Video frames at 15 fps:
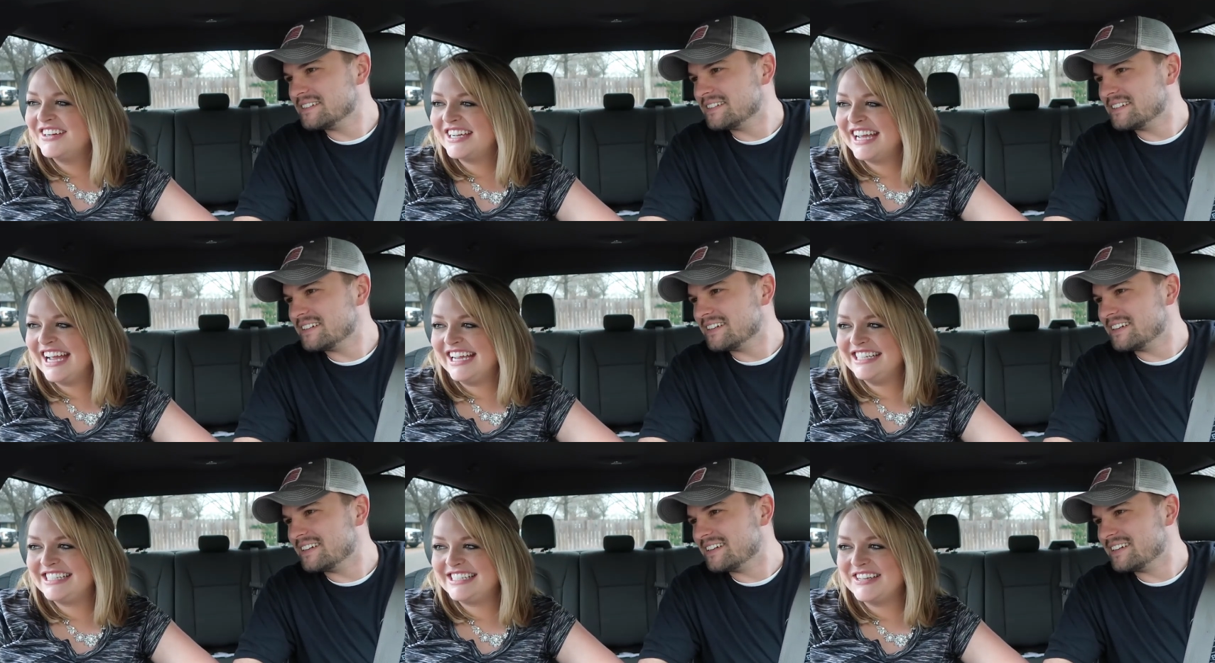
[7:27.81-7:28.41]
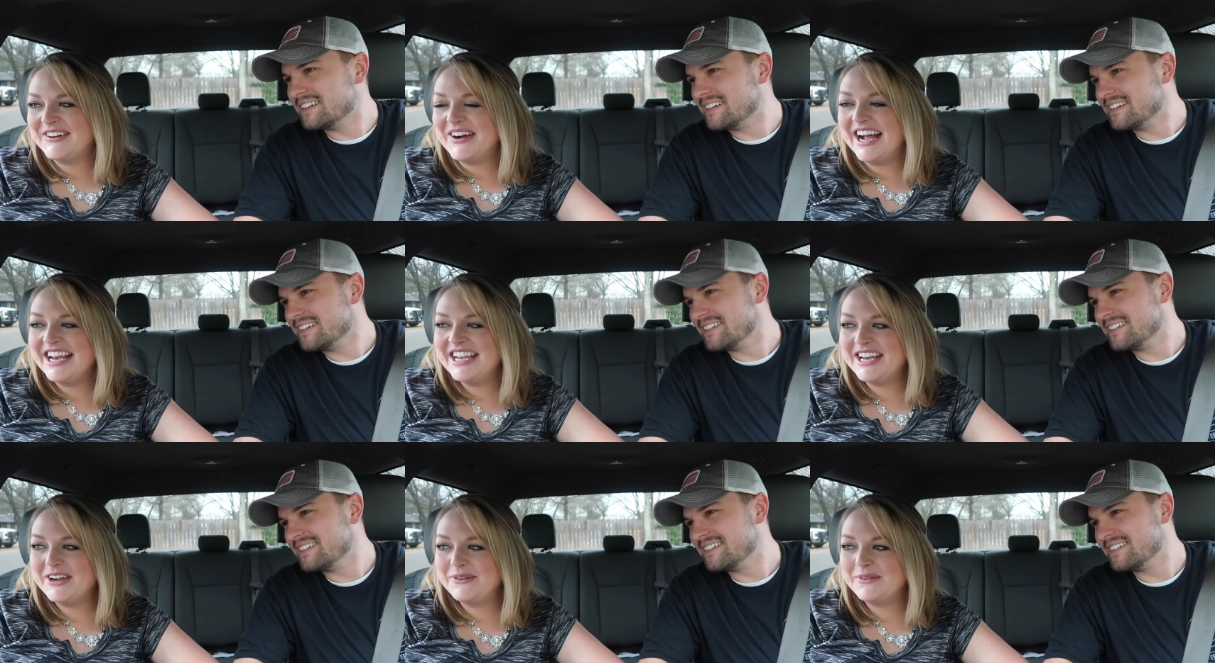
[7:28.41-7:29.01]
Speaker 1: okay, so I
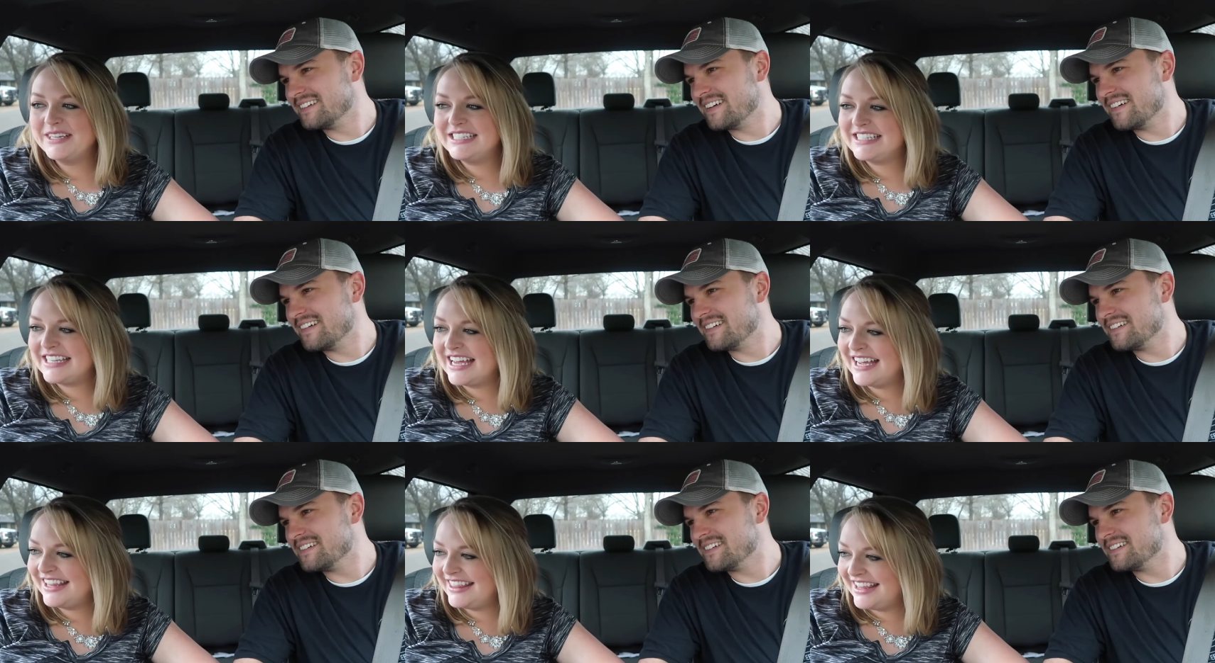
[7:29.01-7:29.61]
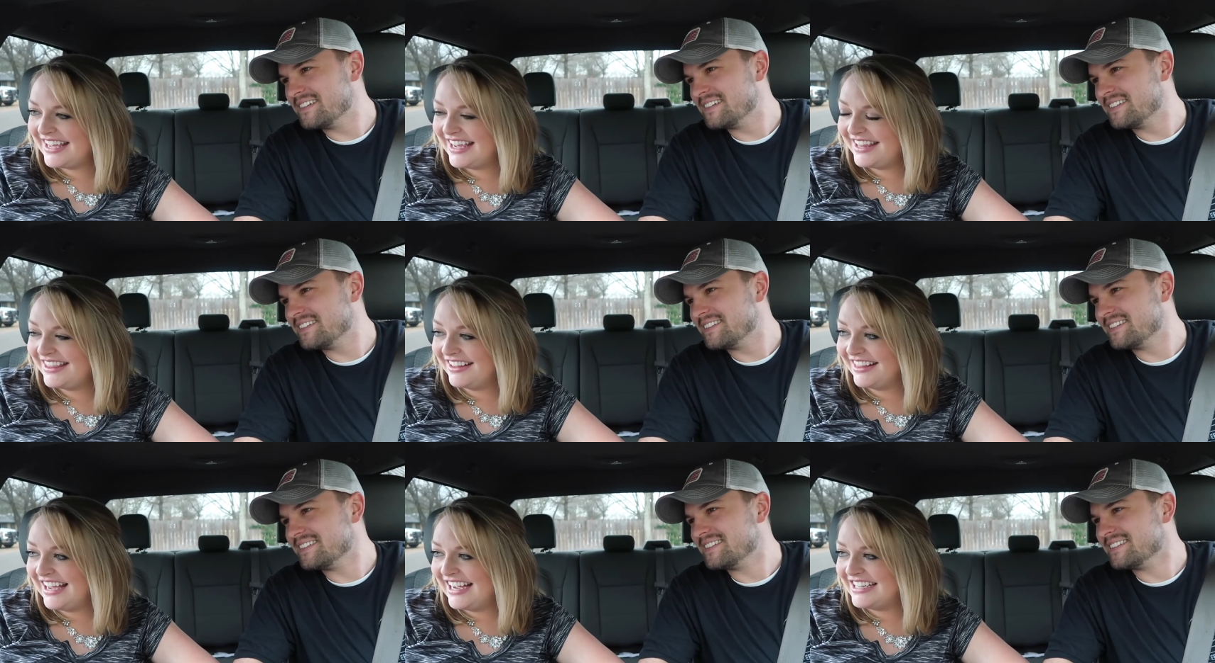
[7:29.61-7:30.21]
know we said that
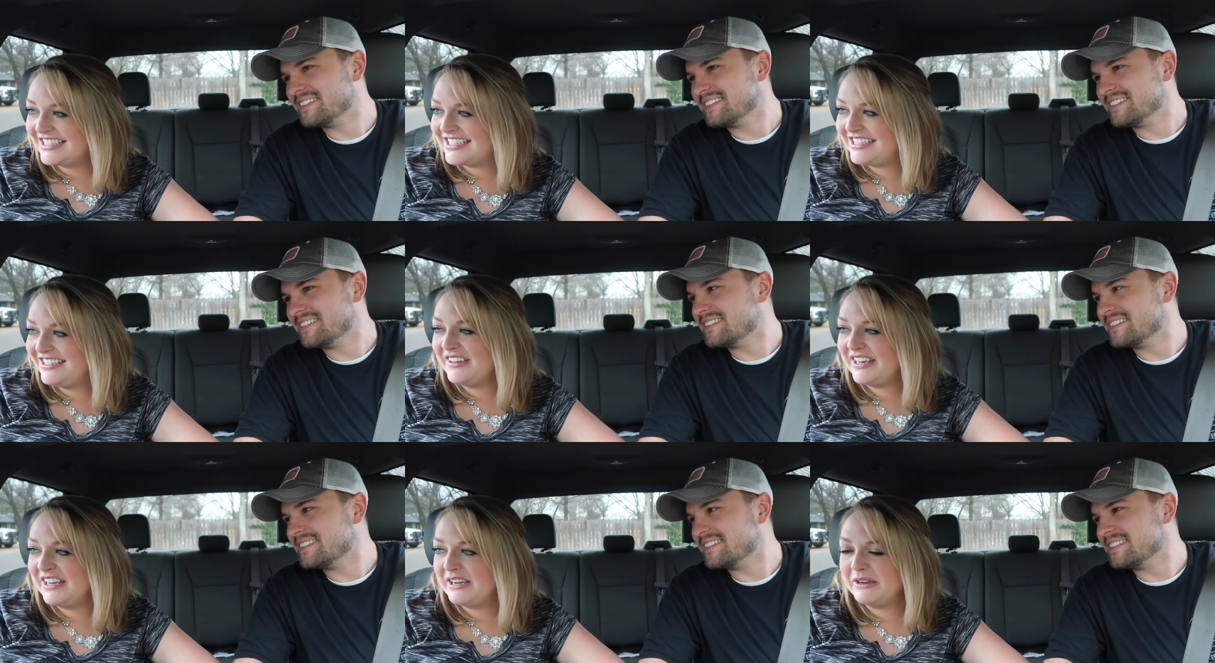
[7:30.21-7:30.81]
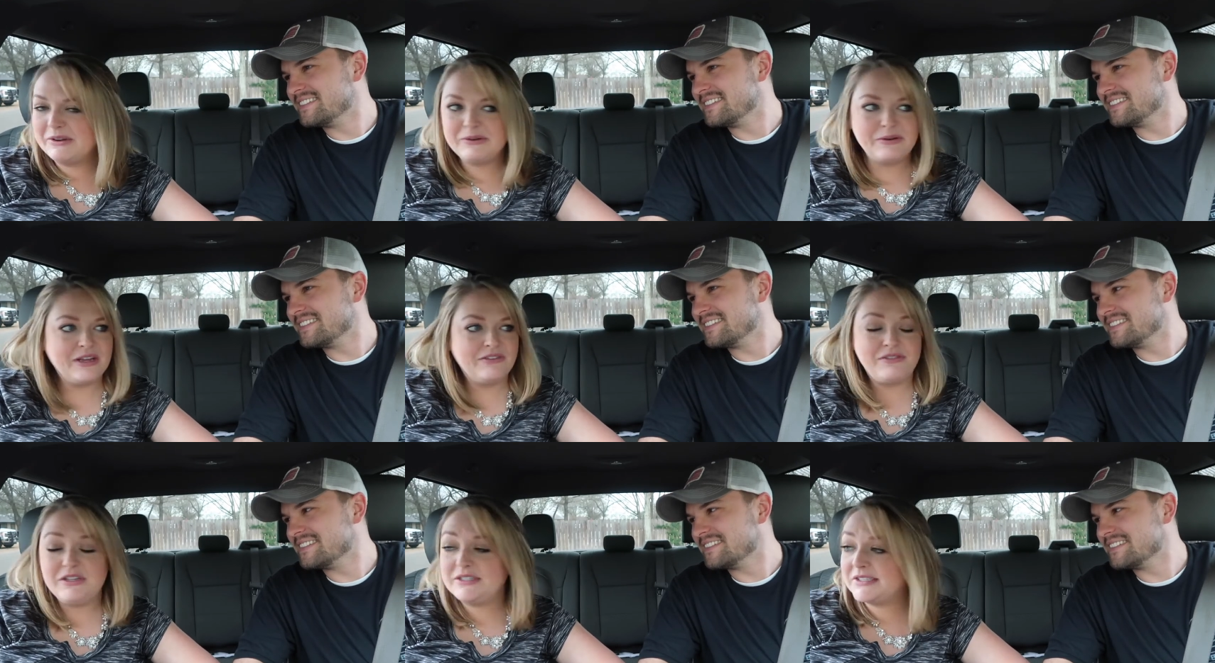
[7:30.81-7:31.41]
the last video,
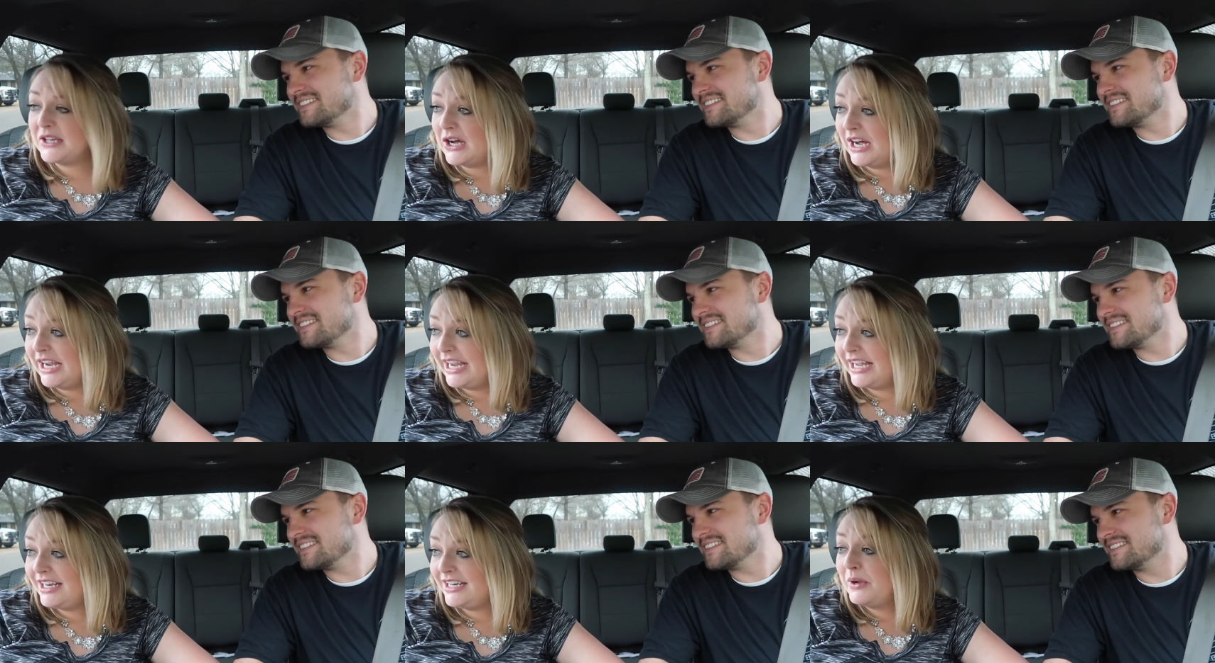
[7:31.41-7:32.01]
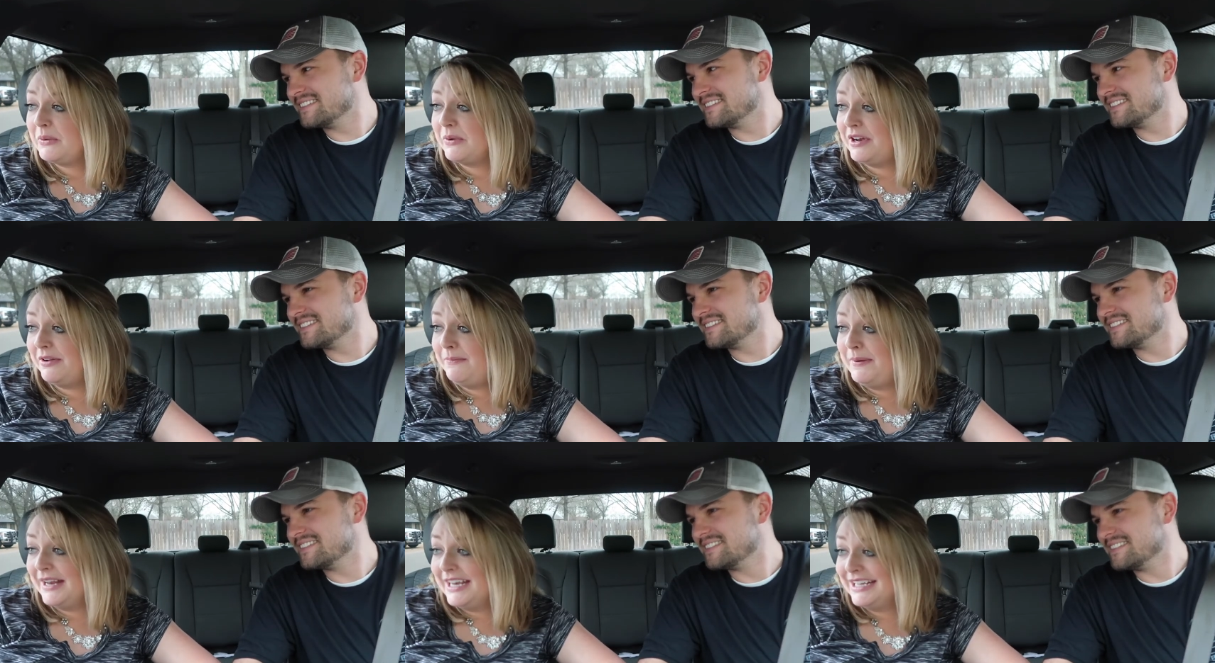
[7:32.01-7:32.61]
if you saw it, we would
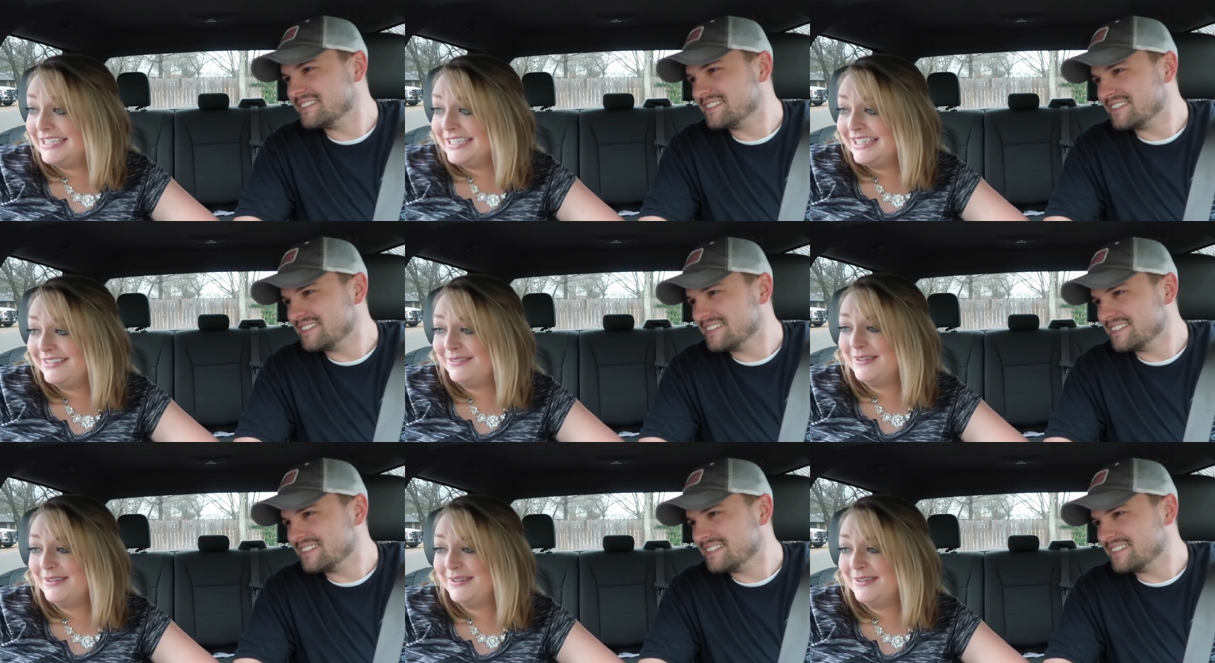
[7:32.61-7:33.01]
have been